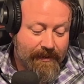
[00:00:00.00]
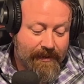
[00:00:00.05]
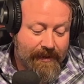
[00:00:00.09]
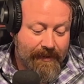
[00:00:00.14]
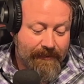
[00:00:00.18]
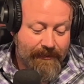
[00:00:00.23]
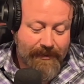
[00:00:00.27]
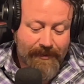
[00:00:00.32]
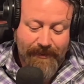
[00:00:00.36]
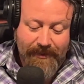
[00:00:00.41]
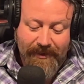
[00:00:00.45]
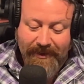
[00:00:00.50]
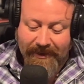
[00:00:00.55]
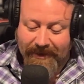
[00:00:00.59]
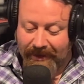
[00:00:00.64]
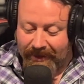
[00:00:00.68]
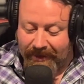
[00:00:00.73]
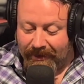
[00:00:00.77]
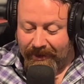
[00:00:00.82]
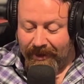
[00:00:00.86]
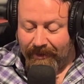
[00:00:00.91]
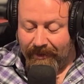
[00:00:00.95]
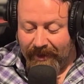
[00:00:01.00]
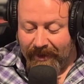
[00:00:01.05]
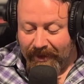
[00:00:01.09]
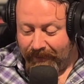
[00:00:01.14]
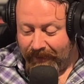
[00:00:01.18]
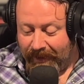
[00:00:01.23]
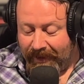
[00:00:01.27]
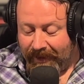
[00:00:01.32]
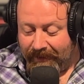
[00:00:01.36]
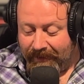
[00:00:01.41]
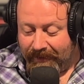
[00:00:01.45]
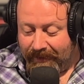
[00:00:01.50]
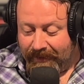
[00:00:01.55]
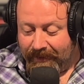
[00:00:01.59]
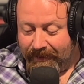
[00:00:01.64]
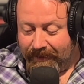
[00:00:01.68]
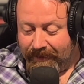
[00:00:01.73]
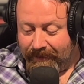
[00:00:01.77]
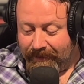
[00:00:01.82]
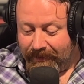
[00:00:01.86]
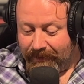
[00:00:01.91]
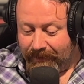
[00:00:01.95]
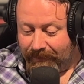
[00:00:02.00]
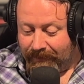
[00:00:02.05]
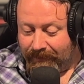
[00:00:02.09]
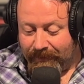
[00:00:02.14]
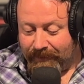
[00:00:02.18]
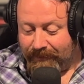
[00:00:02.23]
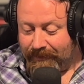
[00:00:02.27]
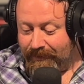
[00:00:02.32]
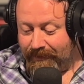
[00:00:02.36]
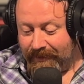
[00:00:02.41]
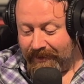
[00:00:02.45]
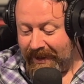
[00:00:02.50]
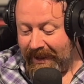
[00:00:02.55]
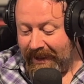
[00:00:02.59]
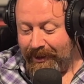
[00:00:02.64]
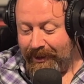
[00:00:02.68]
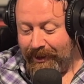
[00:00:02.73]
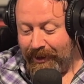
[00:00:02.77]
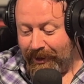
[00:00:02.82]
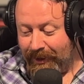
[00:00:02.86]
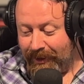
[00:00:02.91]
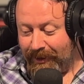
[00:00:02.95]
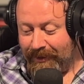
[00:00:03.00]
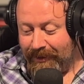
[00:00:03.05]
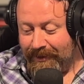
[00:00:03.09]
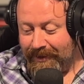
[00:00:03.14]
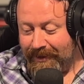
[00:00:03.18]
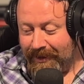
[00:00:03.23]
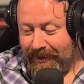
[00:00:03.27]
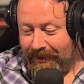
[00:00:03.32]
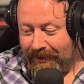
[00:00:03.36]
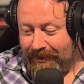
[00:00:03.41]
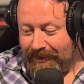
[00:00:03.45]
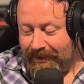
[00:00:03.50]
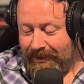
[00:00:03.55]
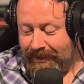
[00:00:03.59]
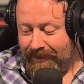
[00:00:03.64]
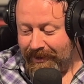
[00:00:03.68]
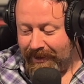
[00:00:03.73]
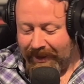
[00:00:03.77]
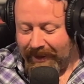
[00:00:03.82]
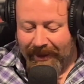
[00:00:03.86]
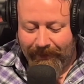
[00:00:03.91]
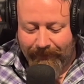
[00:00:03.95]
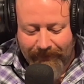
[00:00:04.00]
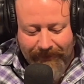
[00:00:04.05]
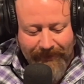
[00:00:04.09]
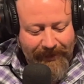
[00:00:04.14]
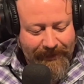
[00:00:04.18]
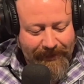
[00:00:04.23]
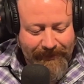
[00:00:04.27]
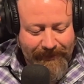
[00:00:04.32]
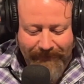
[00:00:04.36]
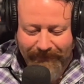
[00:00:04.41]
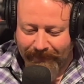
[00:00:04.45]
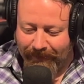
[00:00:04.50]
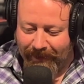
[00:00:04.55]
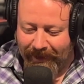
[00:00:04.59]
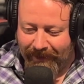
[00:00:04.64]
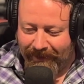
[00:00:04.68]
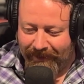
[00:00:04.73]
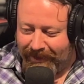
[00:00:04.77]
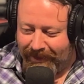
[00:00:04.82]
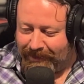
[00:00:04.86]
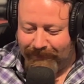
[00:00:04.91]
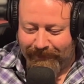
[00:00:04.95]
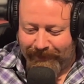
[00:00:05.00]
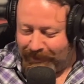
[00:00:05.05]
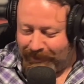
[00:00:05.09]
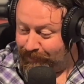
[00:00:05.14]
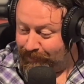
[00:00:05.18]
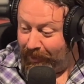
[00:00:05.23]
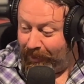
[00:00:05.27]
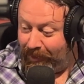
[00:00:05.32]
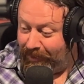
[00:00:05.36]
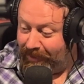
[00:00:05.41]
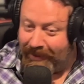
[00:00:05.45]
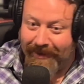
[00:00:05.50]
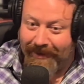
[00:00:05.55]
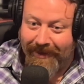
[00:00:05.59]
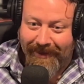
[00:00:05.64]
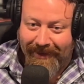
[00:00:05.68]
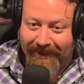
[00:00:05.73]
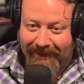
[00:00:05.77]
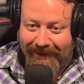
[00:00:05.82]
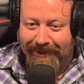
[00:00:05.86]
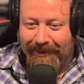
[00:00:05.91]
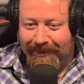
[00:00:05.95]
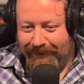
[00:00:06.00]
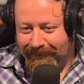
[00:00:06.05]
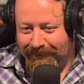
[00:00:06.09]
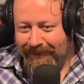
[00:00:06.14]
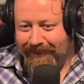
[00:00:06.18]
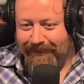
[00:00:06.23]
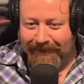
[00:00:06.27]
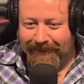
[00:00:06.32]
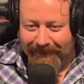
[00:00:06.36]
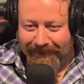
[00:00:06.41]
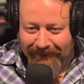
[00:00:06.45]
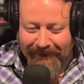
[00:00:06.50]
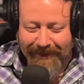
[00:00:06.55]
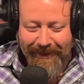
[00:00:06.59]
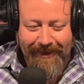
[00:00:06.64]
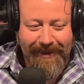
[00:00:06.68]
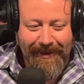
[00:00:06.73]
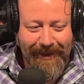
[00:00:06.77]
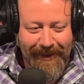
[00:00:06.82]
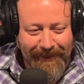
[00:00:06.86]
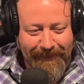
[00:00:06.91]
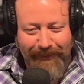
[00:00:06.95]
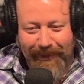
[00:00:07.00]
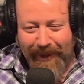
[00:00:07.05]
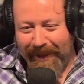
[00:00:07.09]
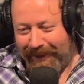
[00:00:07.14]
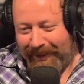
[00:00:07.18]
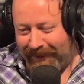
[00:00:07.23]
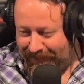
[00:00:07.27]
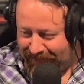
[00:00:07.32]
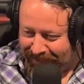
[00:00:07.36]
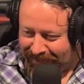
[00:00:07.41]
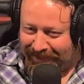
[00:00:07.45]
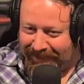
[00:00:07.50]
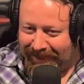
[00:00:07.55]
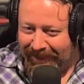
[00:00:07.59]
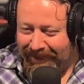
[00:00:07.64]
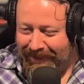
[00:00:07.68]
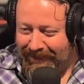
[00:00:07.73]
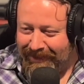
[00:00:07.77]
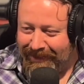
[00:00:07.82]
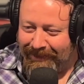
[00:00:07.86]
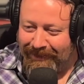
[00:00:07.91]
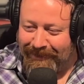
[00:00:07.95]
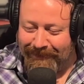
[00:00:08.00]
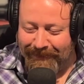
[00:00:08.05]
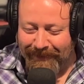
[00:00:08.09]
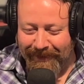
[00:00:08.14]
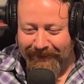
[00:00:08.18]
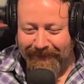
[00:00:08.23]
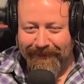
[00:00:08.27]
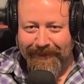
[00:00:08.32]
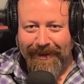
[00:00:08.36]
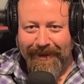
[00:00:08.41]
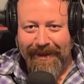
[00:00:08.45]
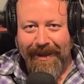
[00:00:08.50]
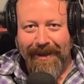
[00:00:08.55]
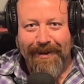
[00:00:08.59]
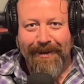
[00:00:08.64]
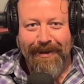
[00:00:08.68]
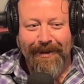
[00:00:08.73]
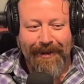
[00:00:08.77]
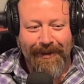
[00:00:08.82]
that have just been sitting there maybe, you know, for 10 years. And all of a sudden I was like, that one actually fit better than this one. Just pull it and like, you know, cut and paste and take it to this one. I've done that